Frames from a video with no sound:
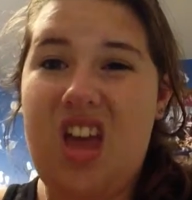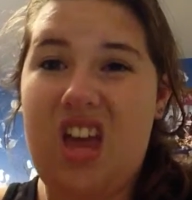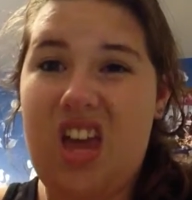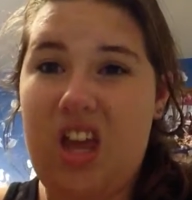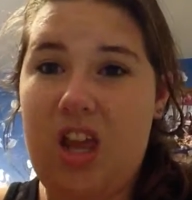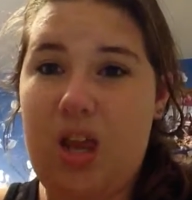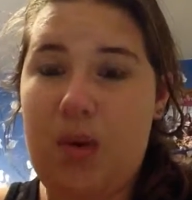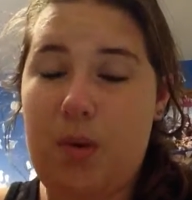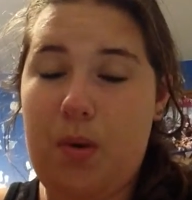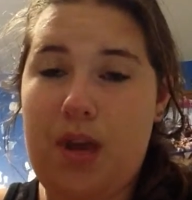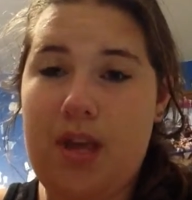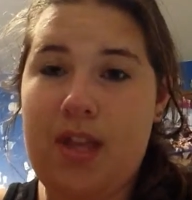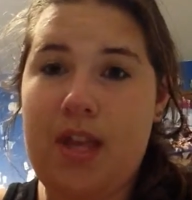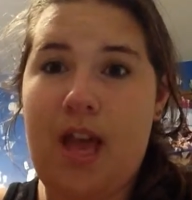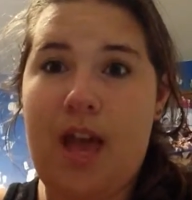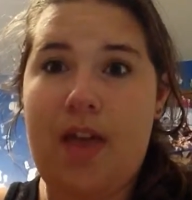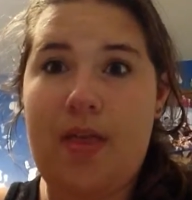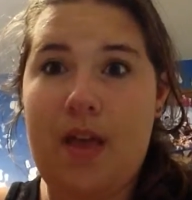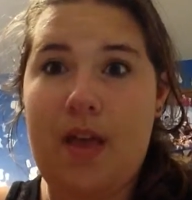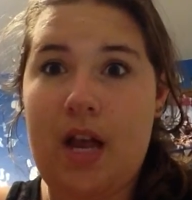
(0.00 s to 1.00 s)
Anyways,
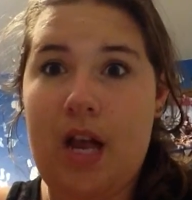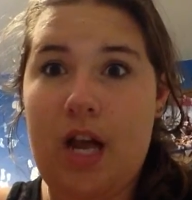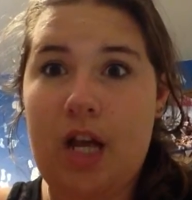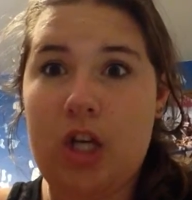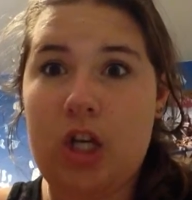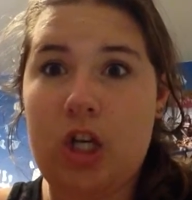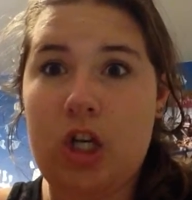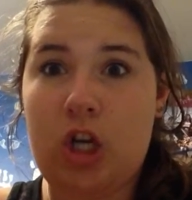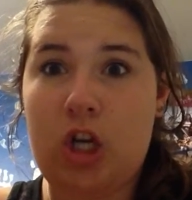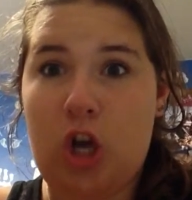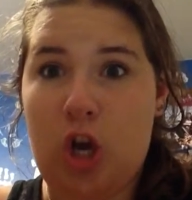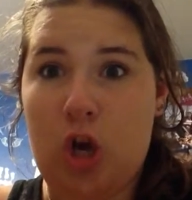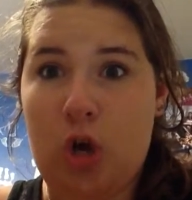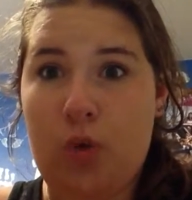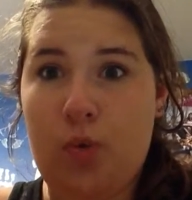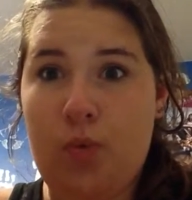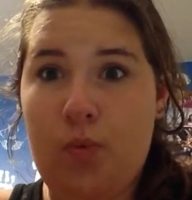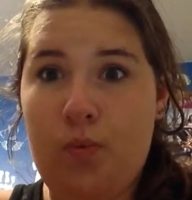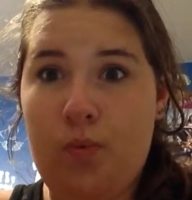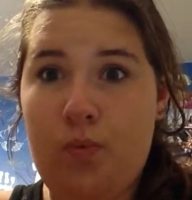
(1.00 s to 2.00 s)
I think I should
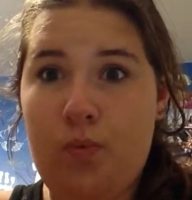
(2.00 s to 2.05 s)
go.